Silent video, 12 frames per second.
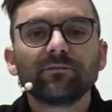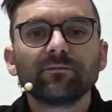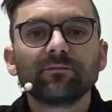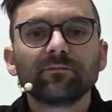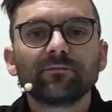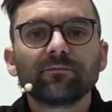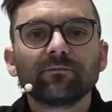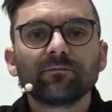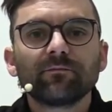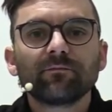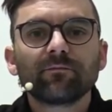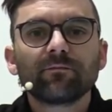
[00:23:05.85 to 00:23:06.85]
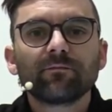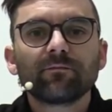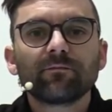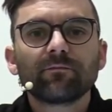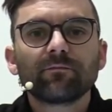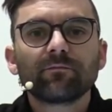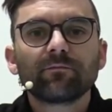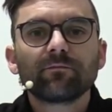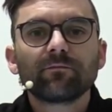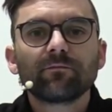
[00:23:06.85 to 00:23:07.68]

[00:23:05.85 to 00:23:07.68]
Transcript: Nobody speaks.